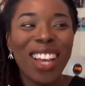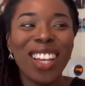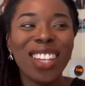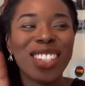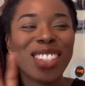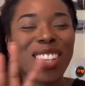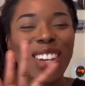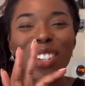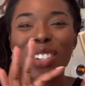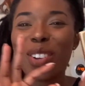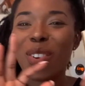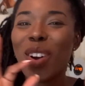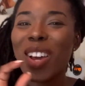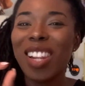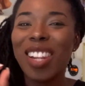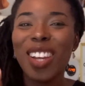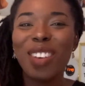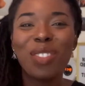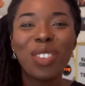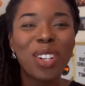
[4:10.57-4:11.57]
Y'all know I
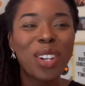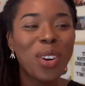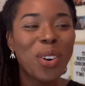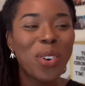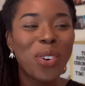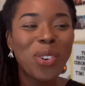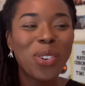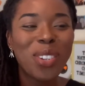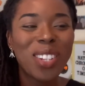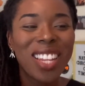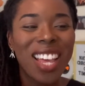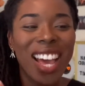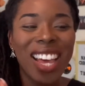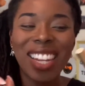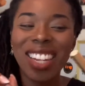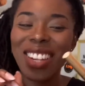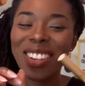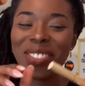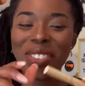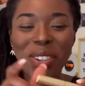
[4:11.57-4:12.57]
love a gold. I
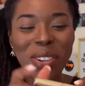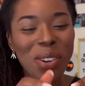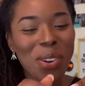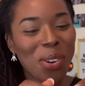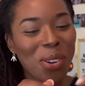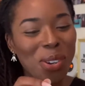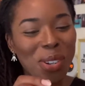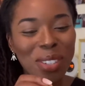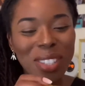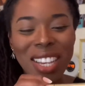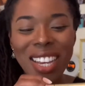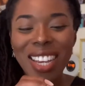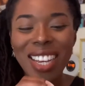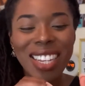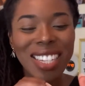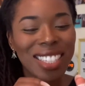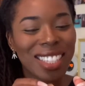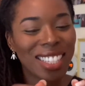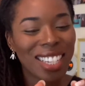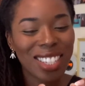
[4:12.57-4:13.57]
love a gold
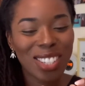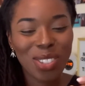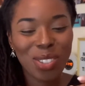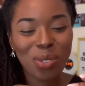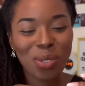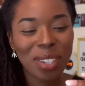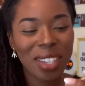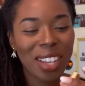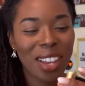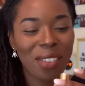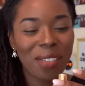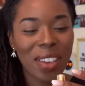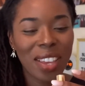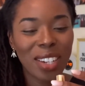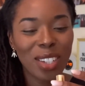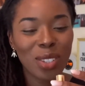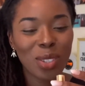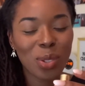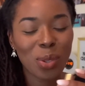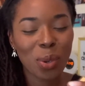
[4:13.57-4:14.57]
accessory of
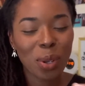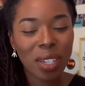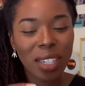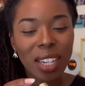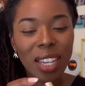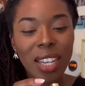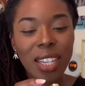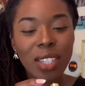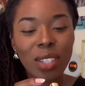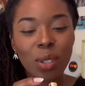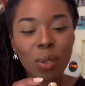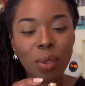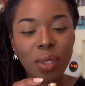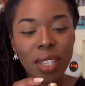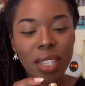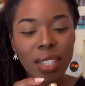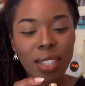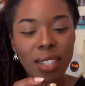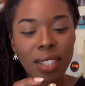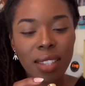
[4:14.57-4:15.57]
any sort. So
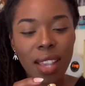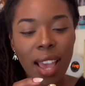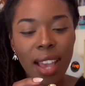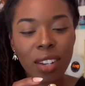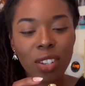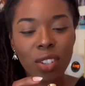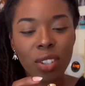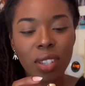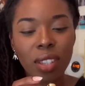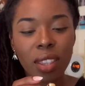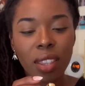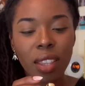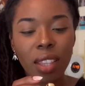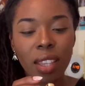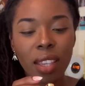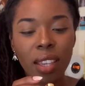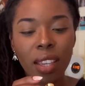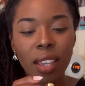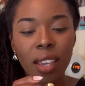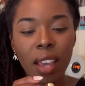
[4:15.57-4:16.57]
this is actually
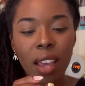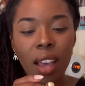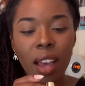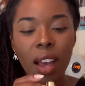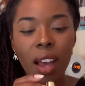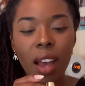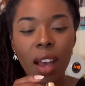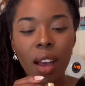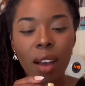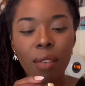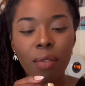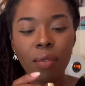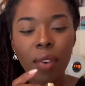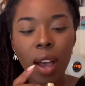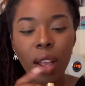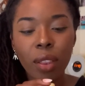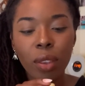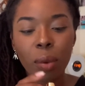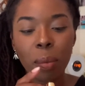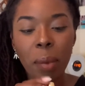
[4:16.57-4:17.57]
the uh,
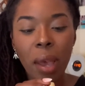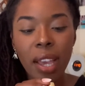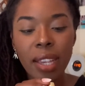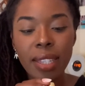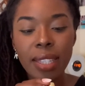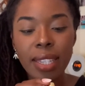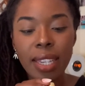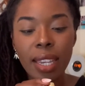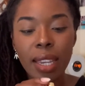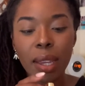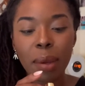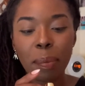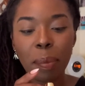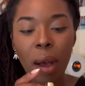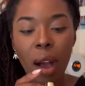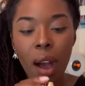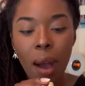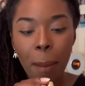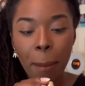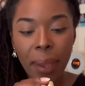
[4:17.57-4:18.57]
volumizing
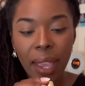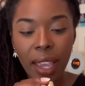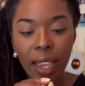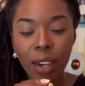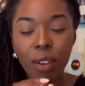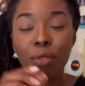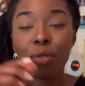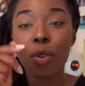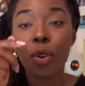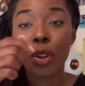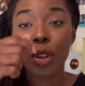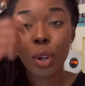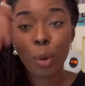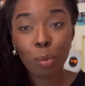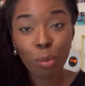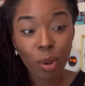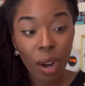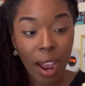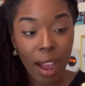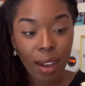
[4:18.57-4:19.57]
pomade for your
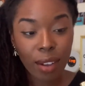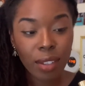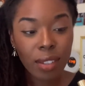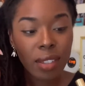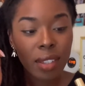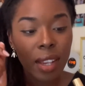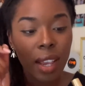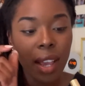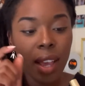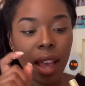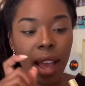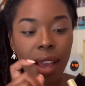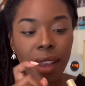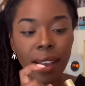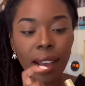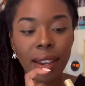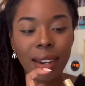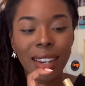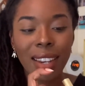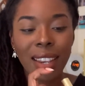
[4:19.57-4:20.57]
brows. I
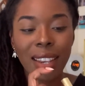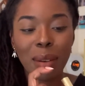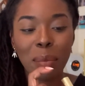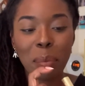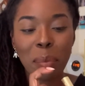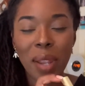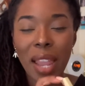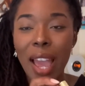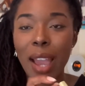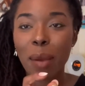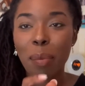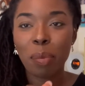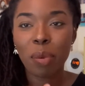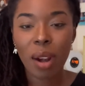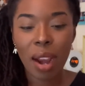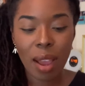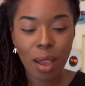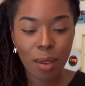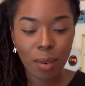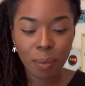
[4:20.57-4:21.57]
got it in black,
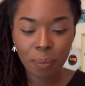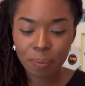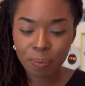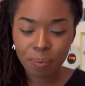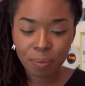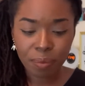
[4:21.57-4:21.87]
brown,